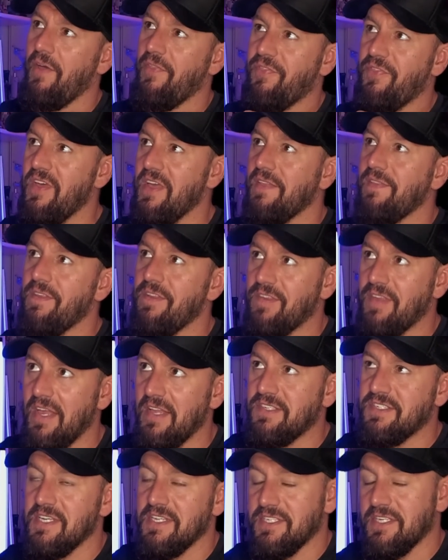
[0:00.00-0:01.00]
I think this
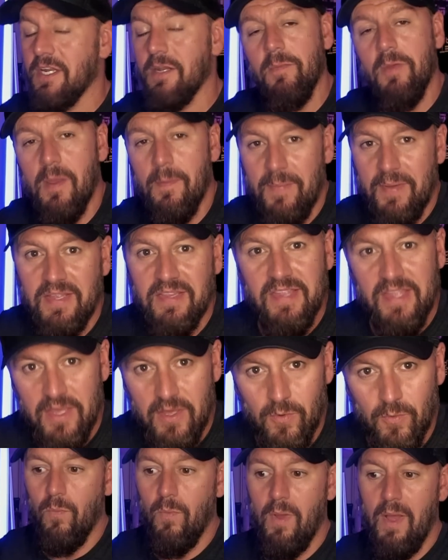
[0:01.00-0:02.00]
headset's going to be a big
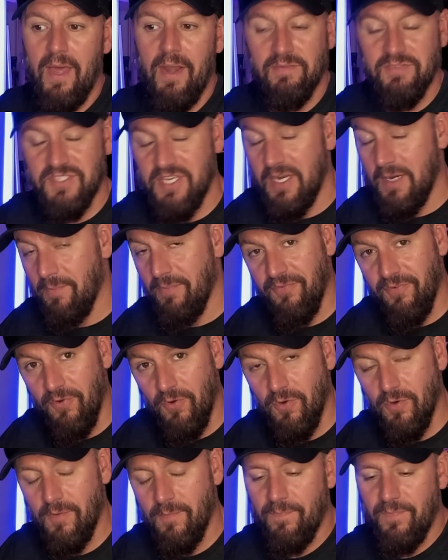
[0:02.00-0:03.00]
deal, and I've said it
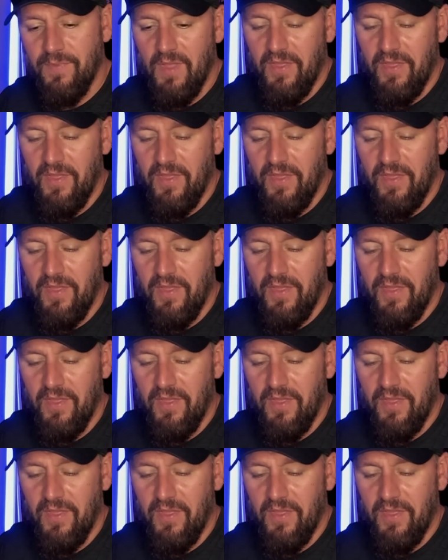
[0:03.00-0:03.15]
before,